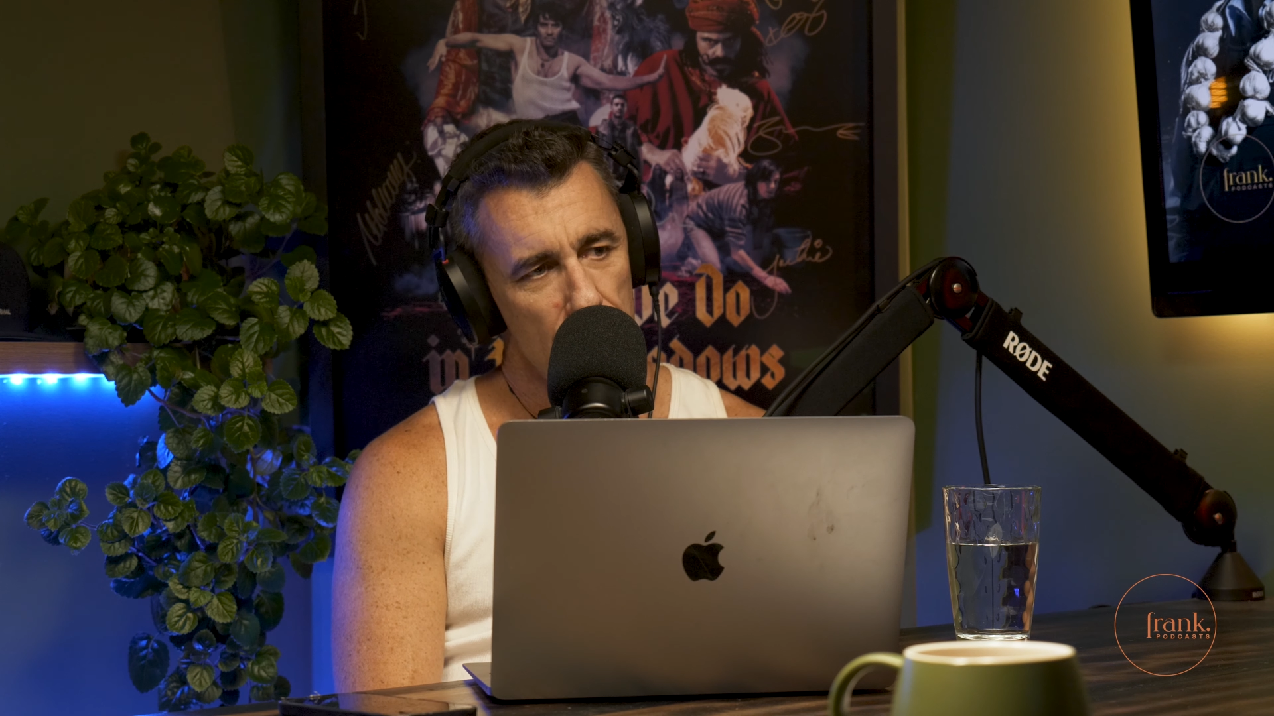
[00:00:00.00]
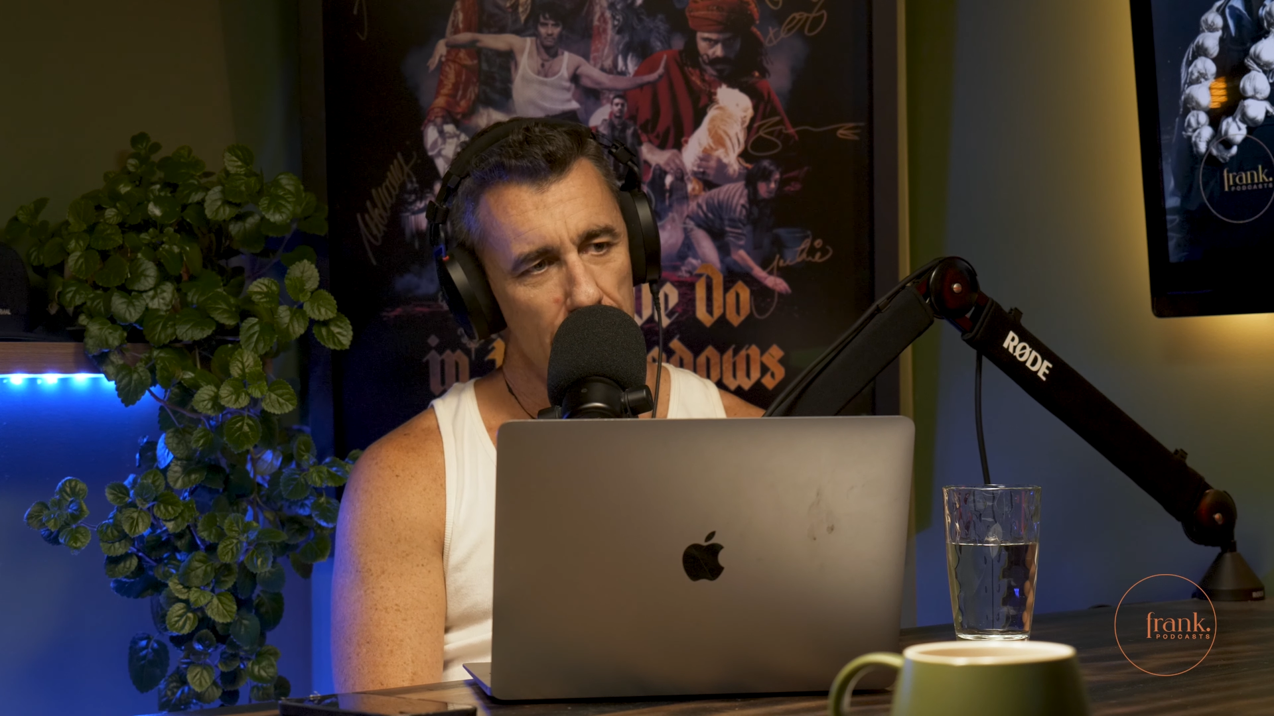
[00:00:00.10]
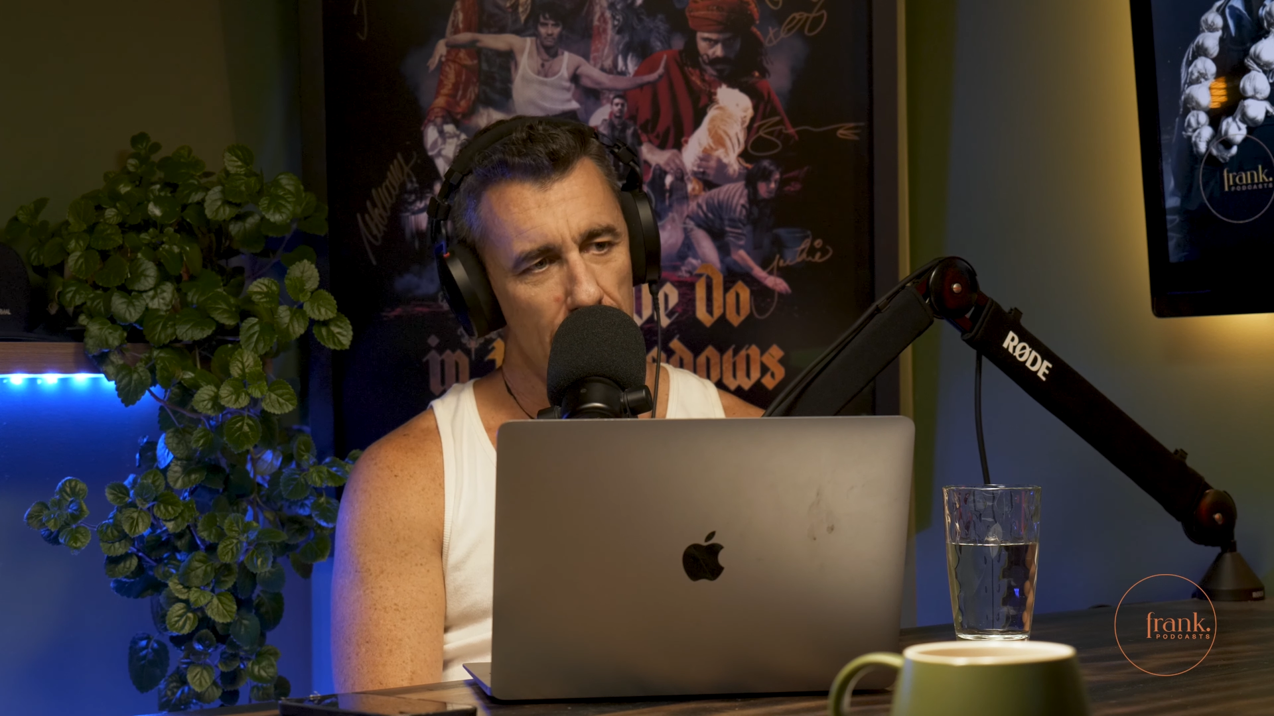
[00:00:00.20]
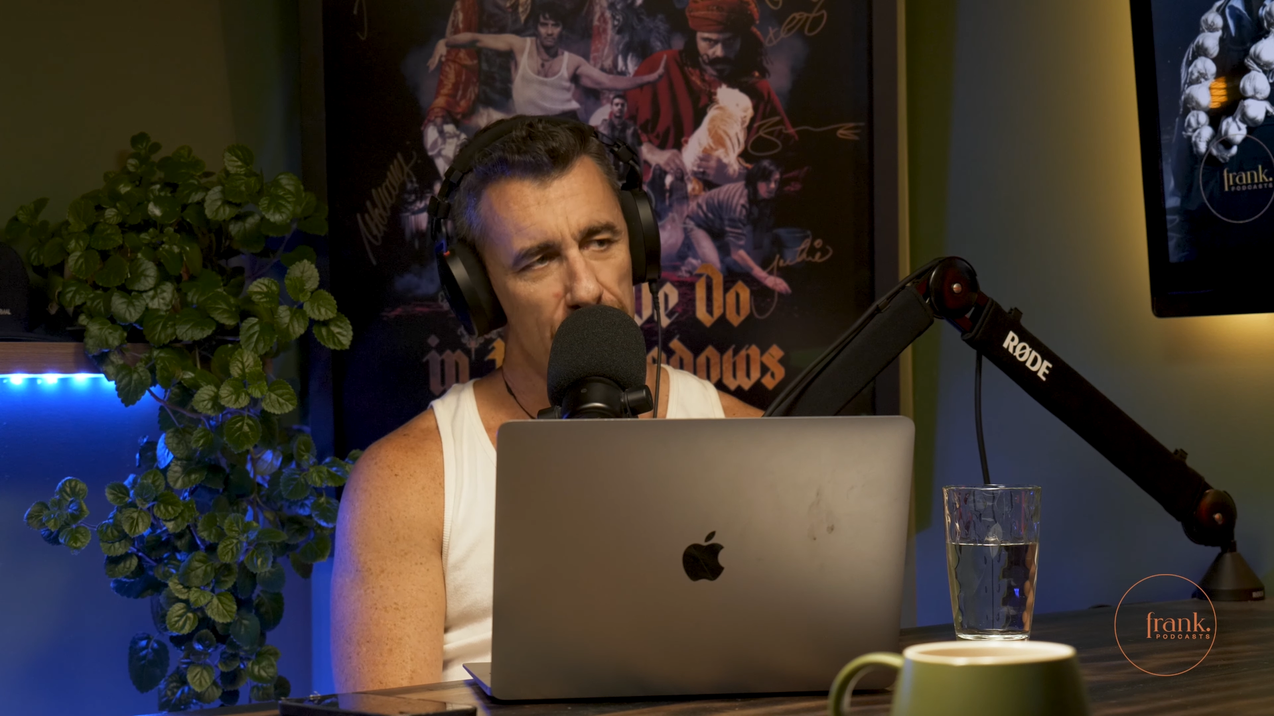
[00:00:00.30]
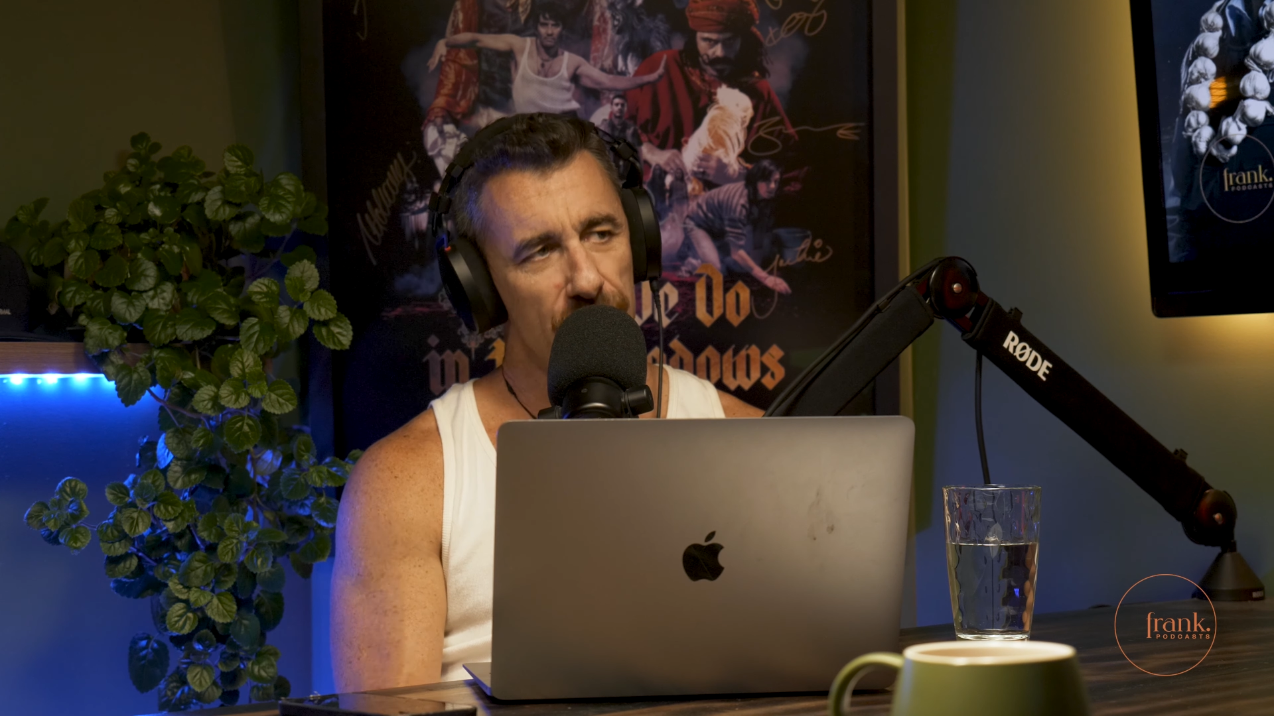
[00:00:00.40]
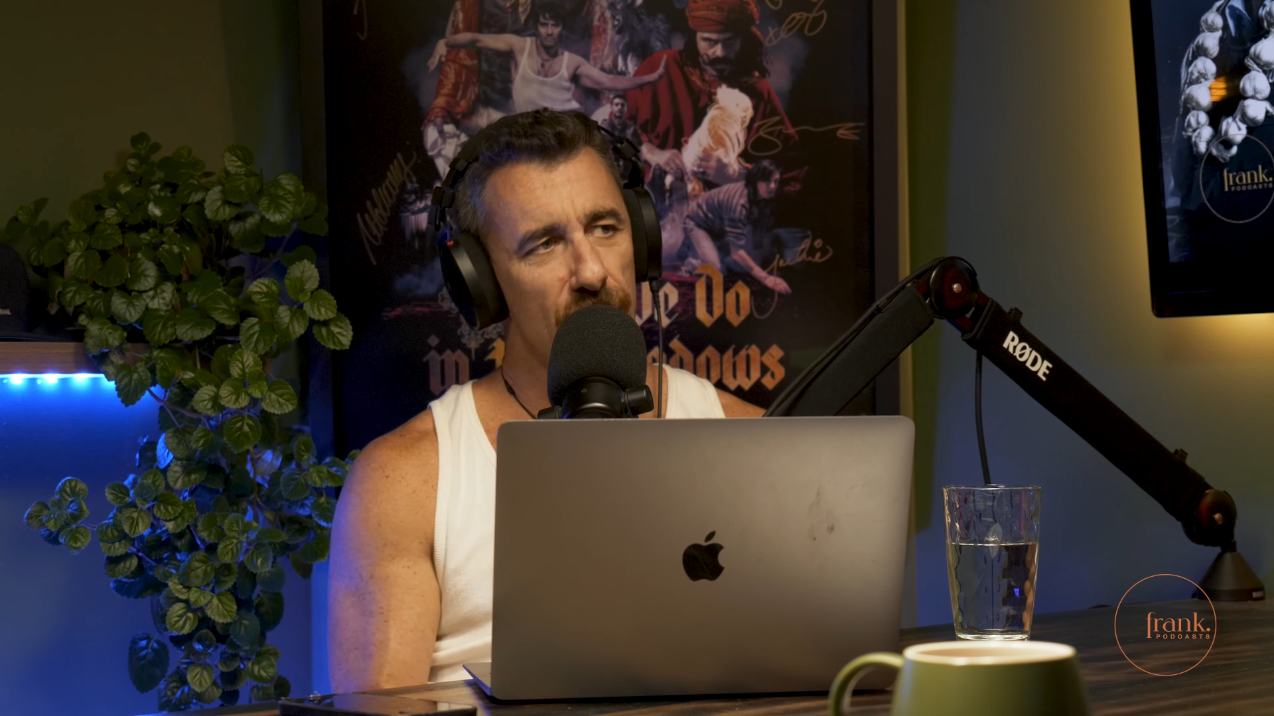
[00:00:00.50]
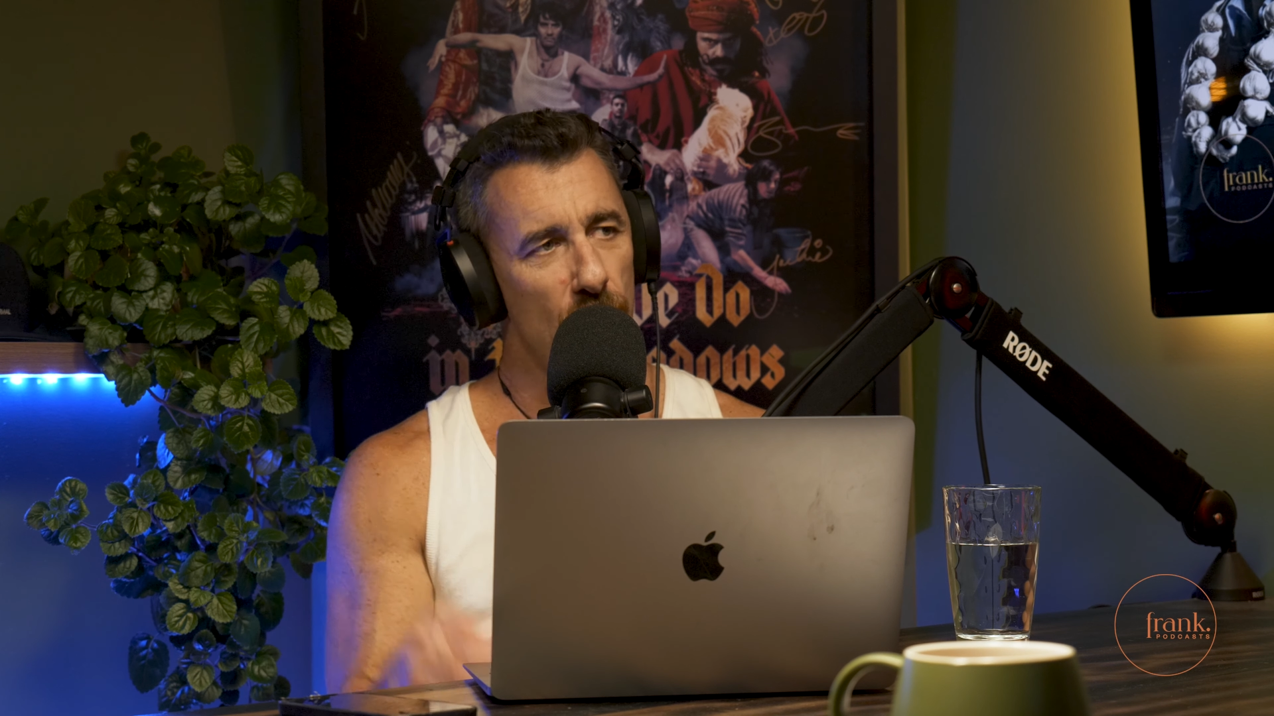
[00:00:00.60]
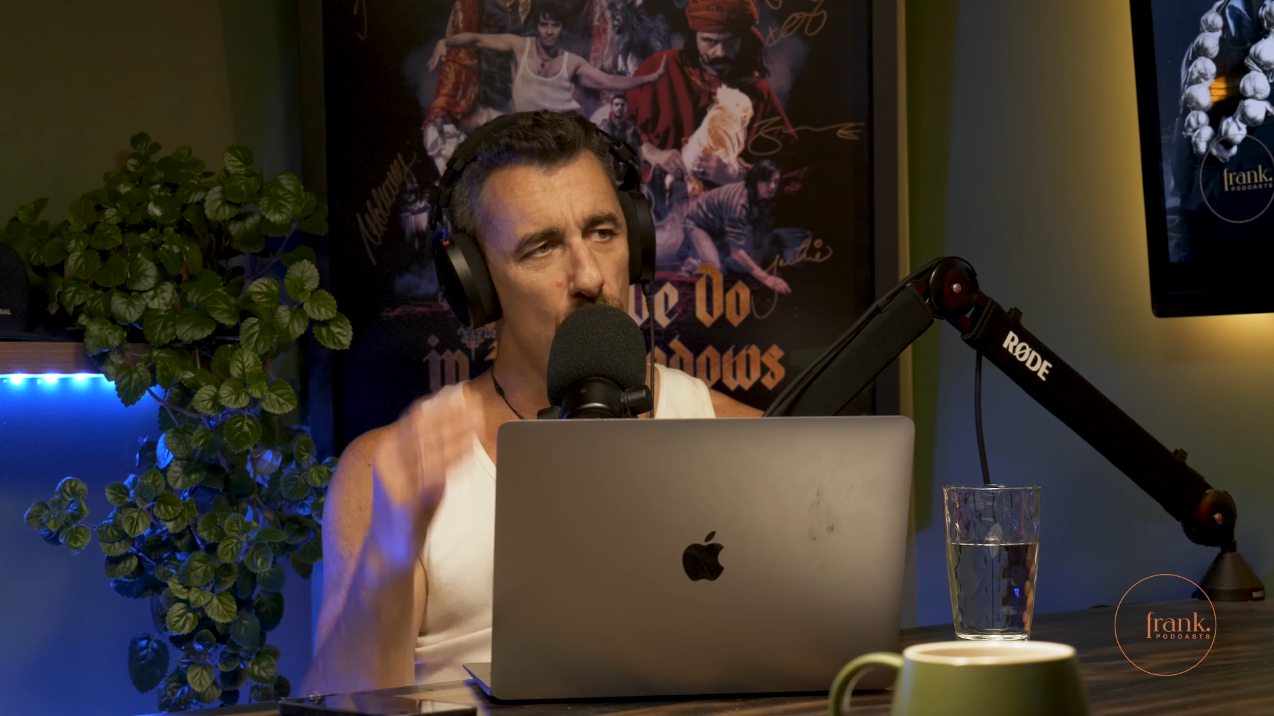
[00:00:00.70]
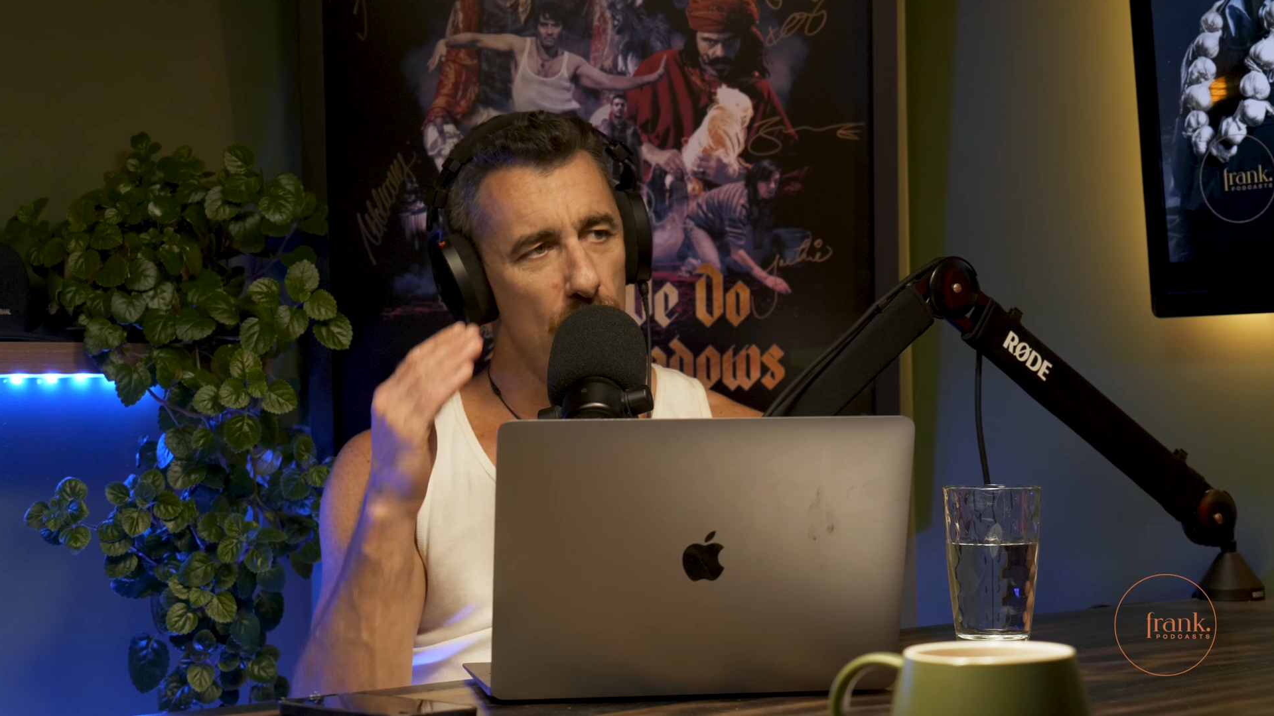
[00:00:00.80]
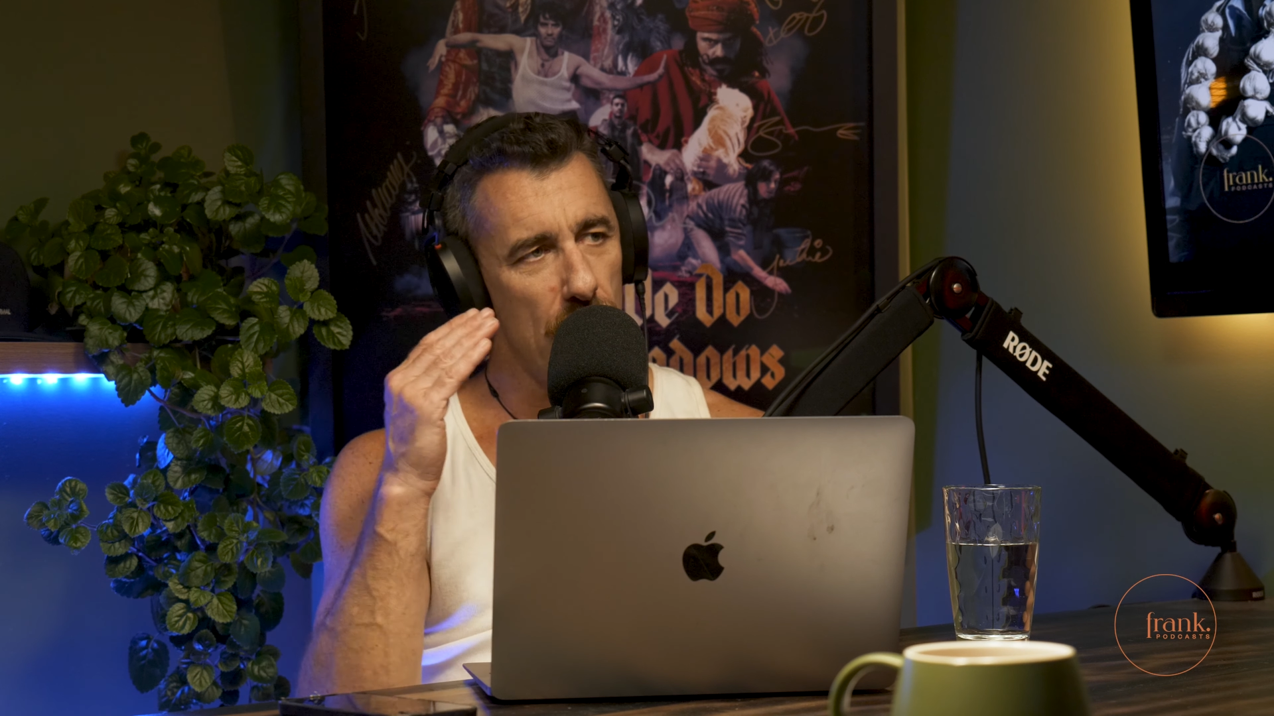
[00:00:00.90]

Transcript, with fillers: But, but you've still, always